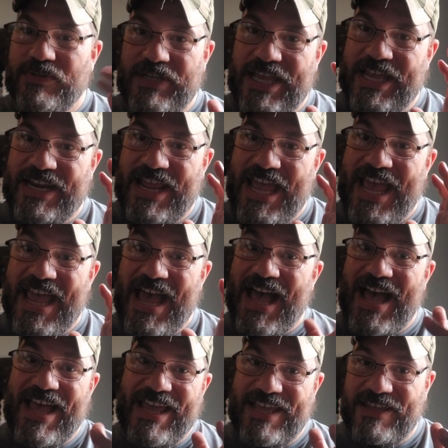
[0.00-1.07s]
and
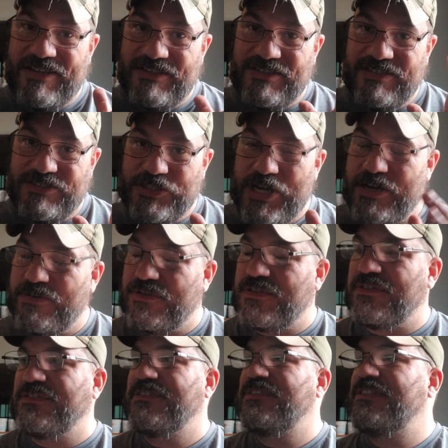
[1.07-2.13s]
AI in
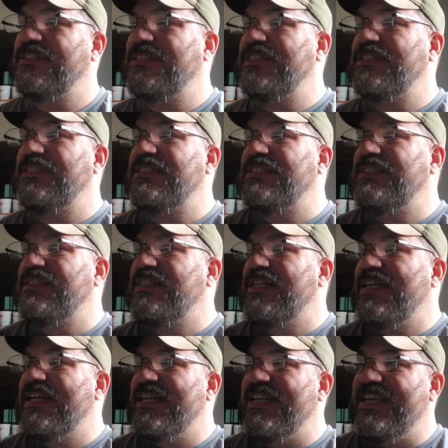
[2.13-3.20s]
general?
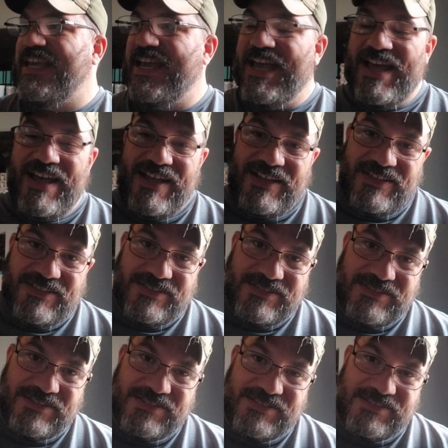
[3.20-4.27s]
Yeah,
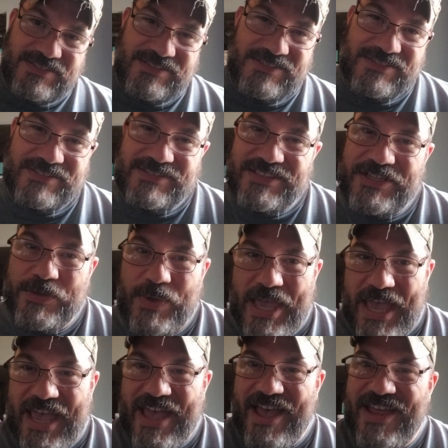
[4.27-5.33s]
you
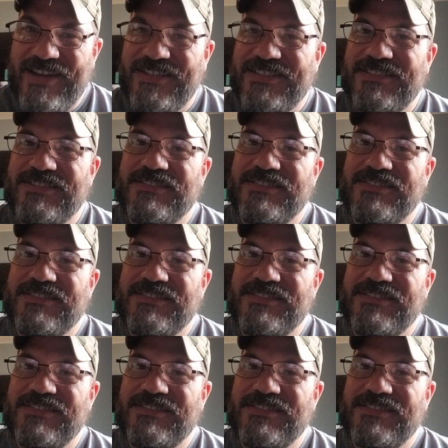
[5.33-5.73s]
can.